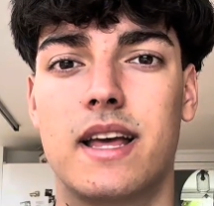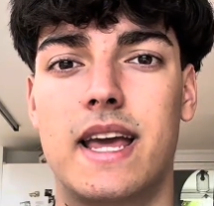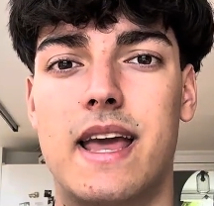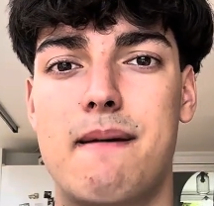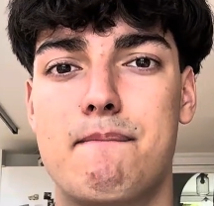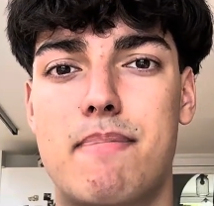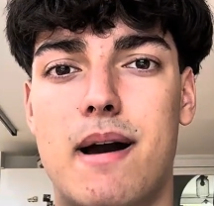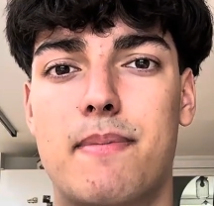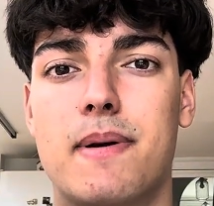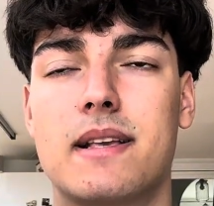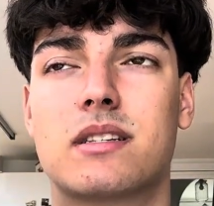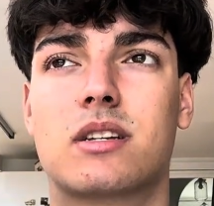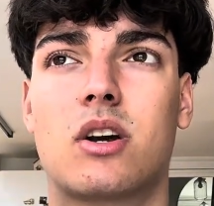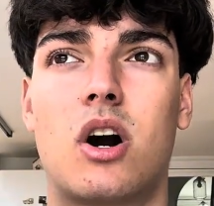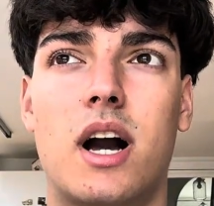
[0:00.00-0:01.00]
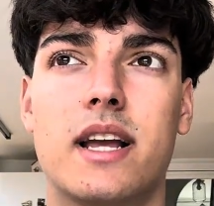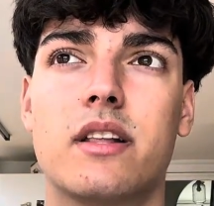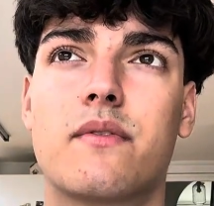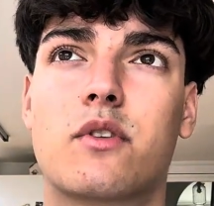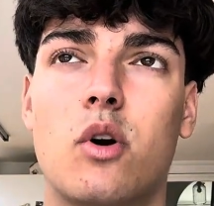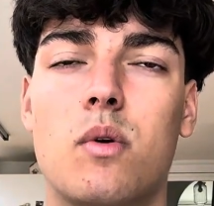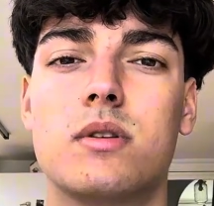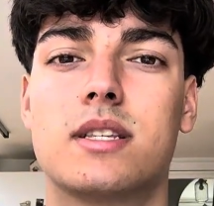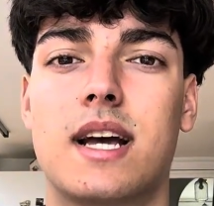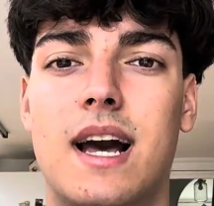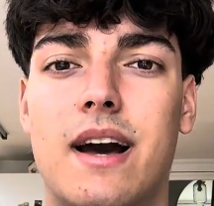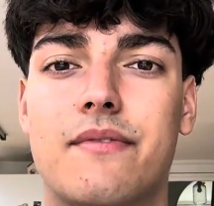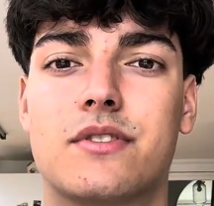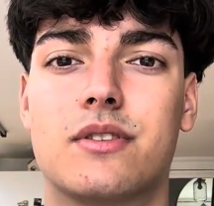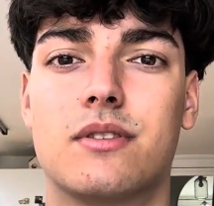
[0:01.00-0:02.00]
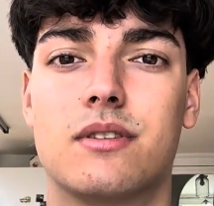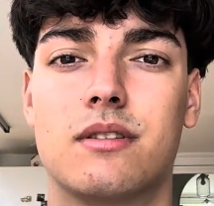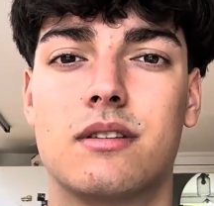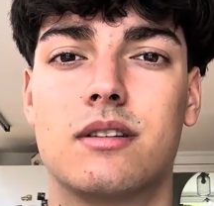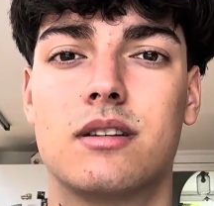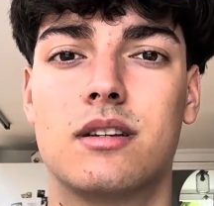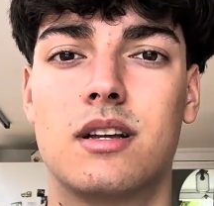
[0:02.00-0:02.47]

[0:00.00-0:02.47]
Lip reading: Mbappe is kind of going to have to